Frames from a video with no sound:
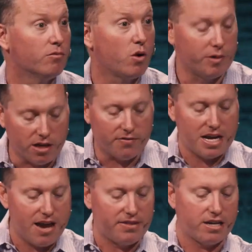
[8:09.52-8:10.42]
We would love
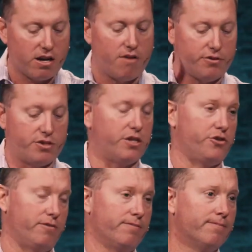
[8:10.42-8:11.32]
to have that
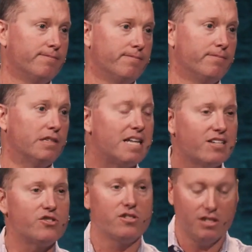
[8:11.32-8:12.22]
conversation.
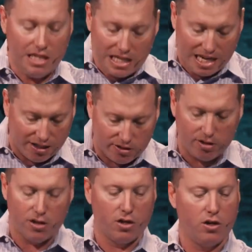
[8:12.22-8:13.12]
Let's
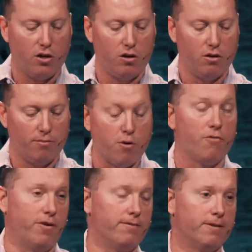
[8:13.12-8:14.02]
get
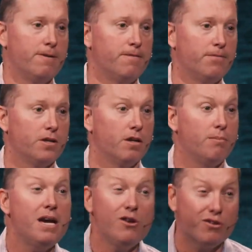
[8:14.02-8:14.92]
moving.
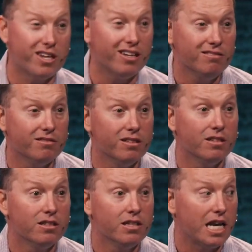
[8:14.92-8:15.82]
Peter did,
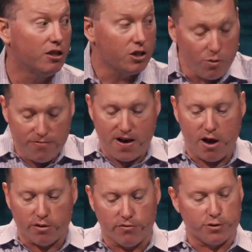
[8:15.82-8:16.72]
and look who we
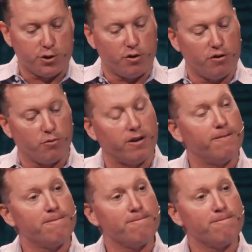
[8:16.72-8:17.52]
found in verse 33.